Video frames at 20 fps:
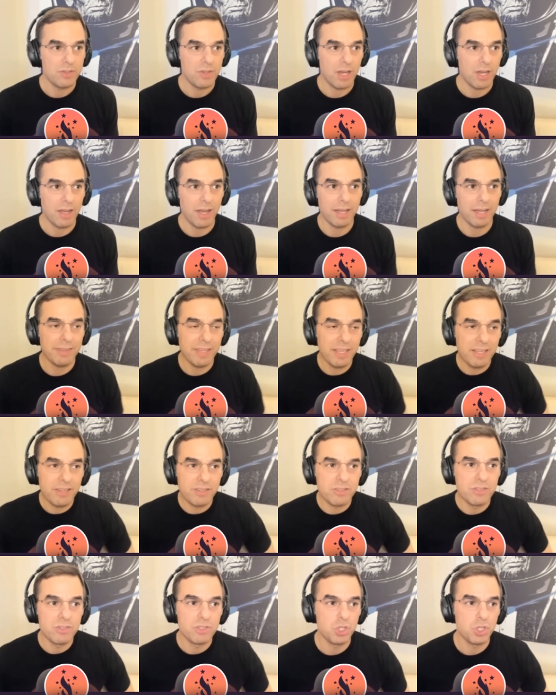I think
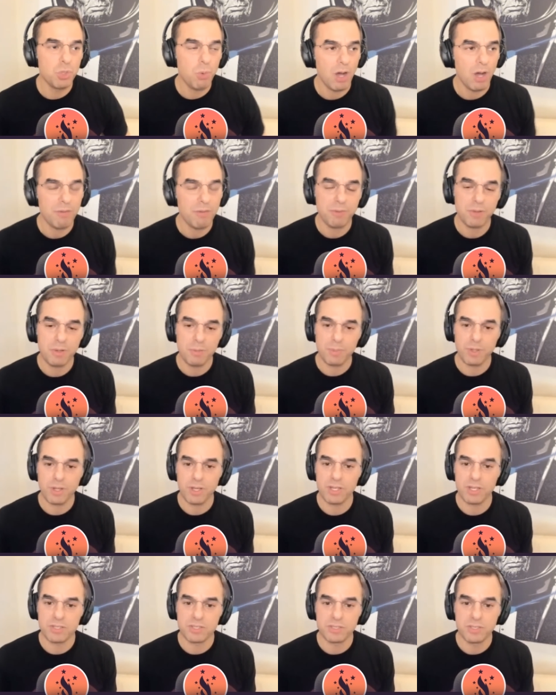too often,
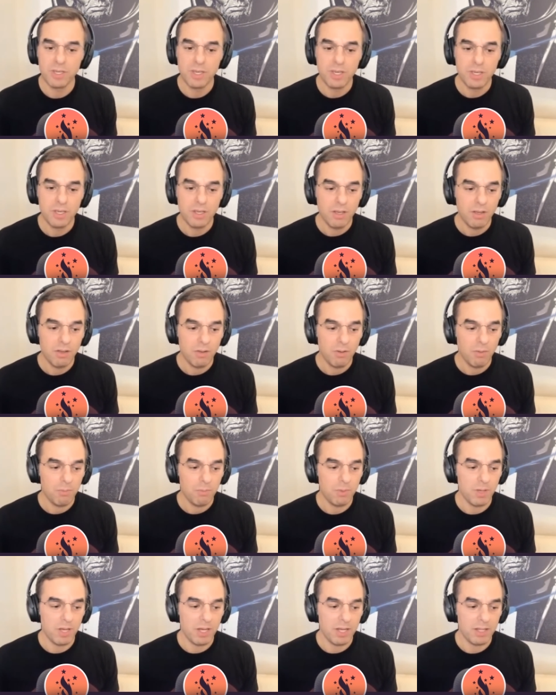because
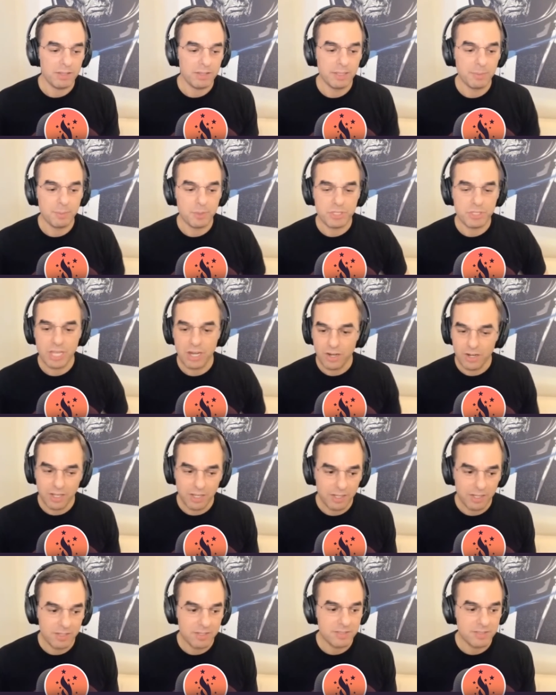
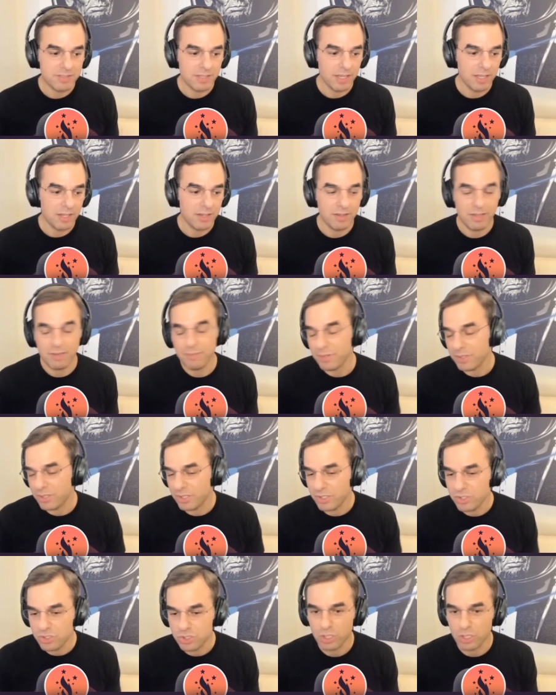libertarians and even
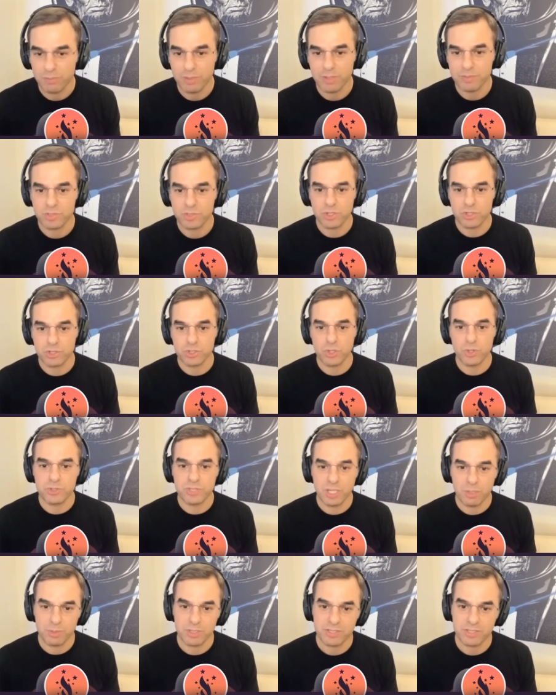conservatives are
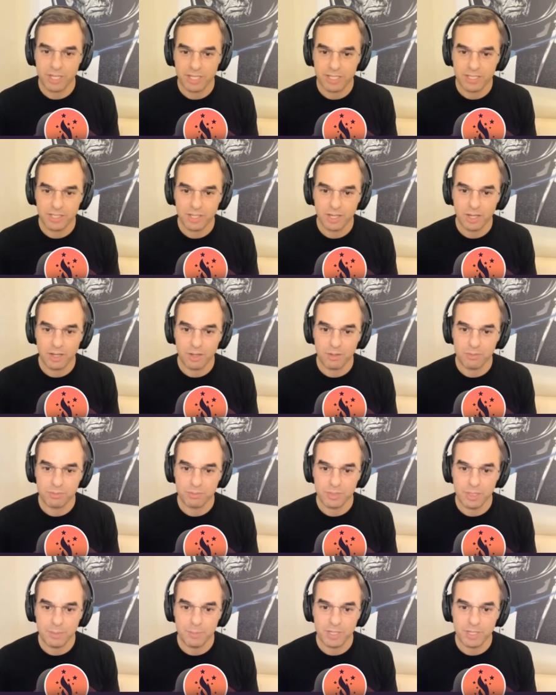associated with this idea
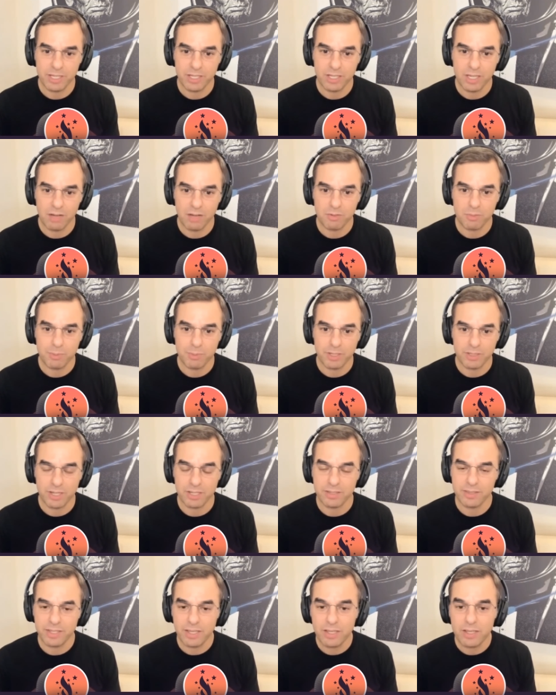of limiting government.
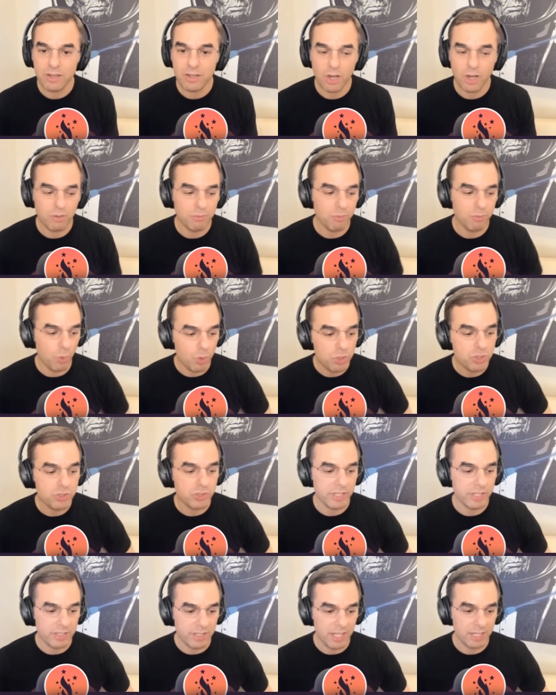I think,
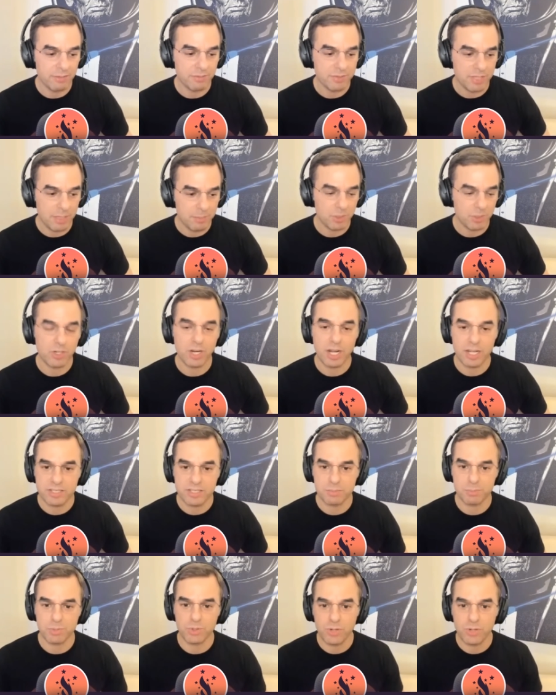unfortunately, a lot of Democrats
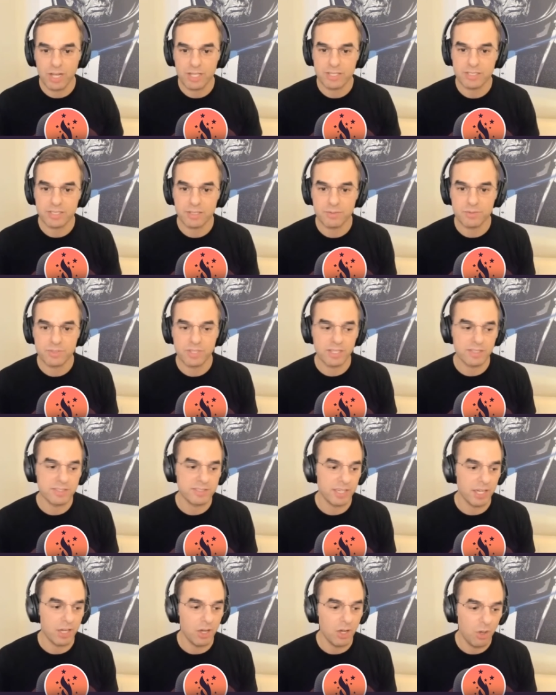and progressives then
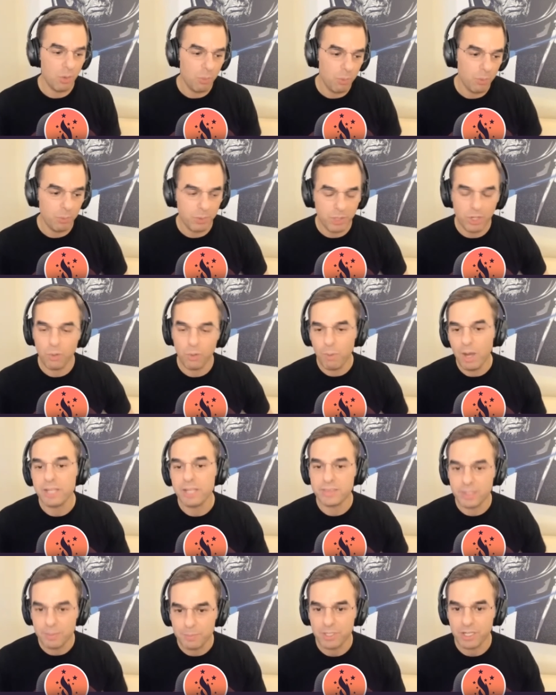say, "Oh, well, we don't
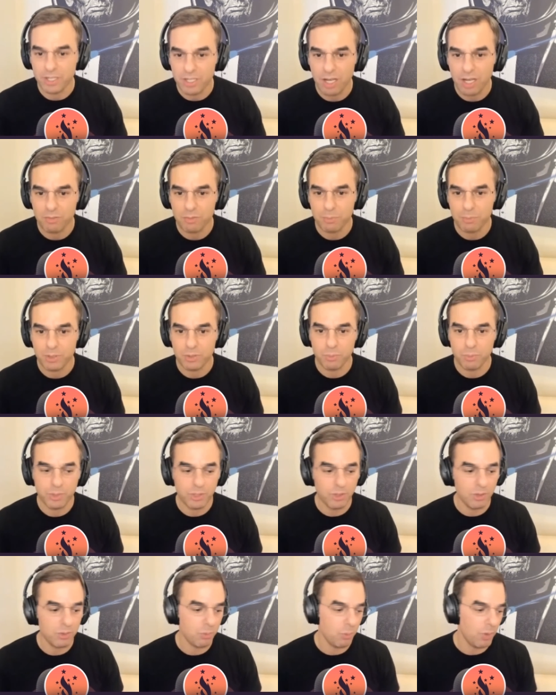want limited government. We
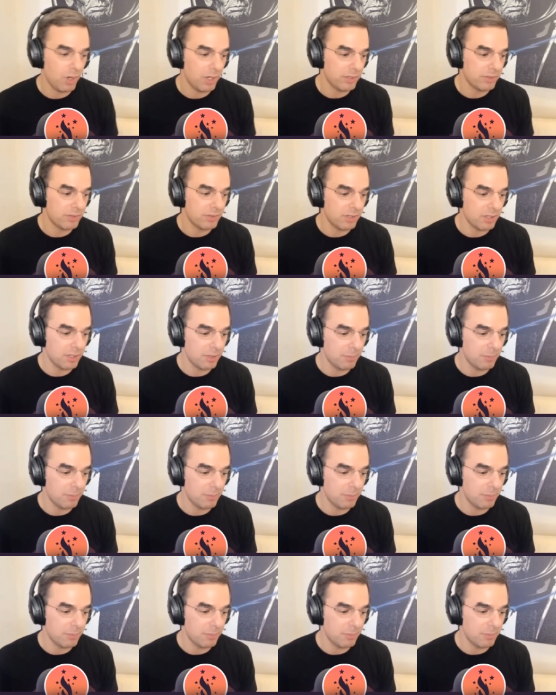don't want."